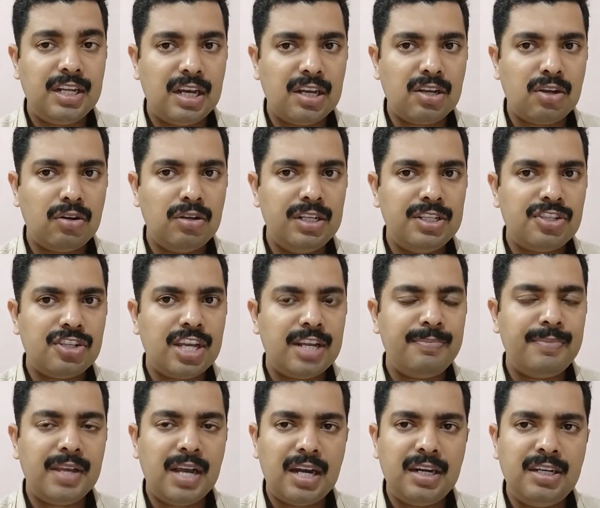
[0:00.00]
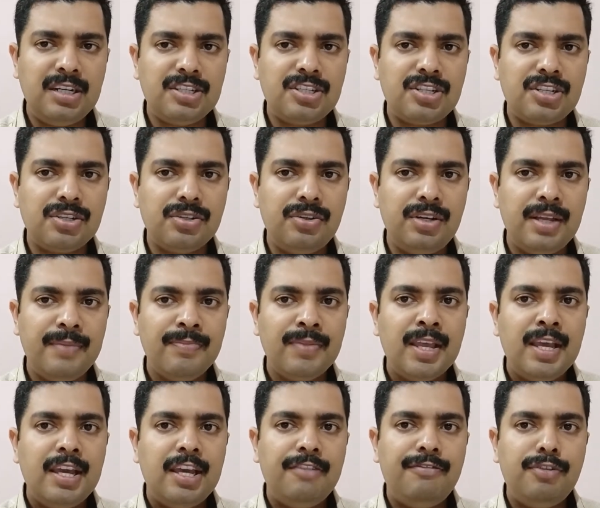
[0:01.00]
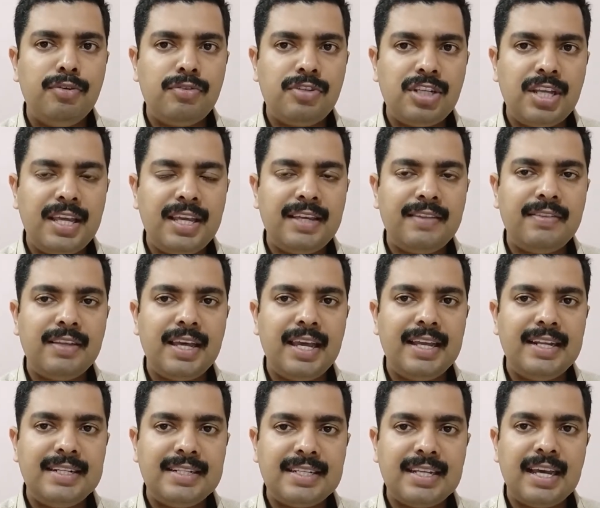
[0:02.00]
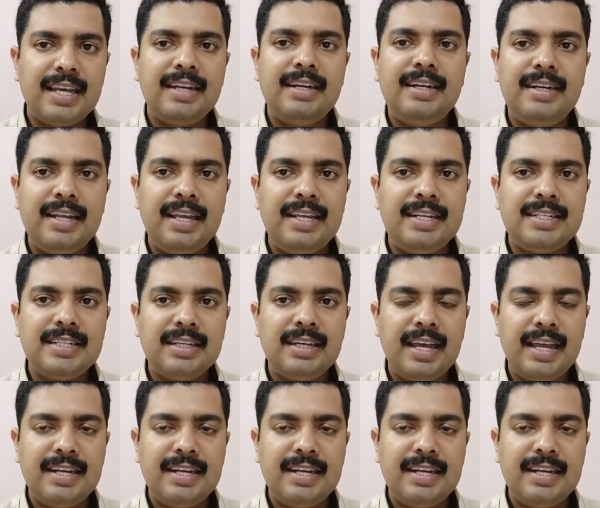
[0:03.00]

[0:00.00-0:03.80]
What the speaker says: our college can be understood if you take the entire data,